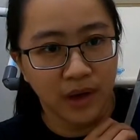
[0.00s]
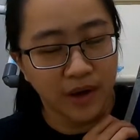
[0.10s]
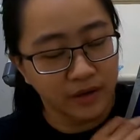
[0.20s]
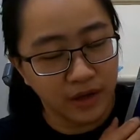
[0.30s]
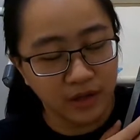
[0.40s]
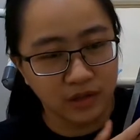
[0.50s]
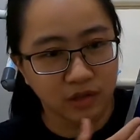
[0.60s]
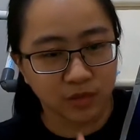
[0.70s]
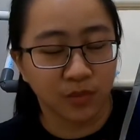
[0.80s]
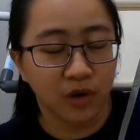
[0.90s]
I got
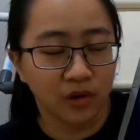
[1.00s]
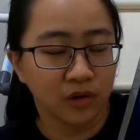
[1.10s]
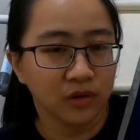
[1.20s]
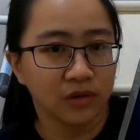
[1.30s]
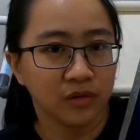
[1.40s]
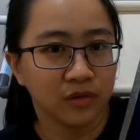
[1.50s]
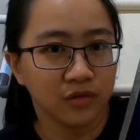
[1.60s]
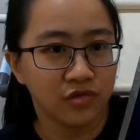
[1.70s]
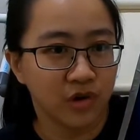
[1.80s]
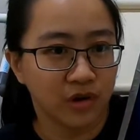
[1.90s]
small
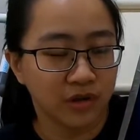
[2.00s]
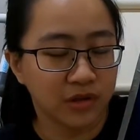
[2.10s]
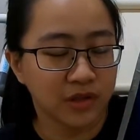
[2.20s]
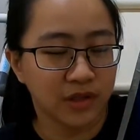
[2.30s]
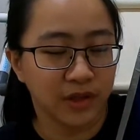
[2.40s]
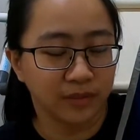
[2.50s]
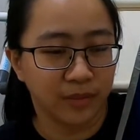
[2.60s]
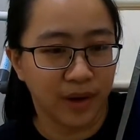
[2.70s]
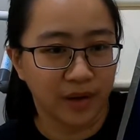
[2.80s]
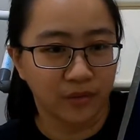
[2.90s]
charts in
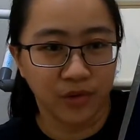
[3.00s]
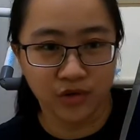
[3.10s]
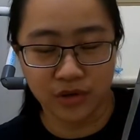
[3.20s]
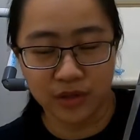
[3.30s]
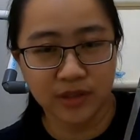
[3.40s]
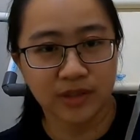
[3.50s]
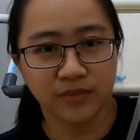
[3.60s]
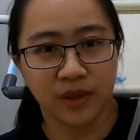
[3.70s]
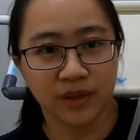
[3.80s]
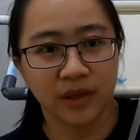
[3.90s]
my wish list,
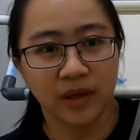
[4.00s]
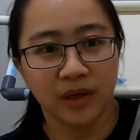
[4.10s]
but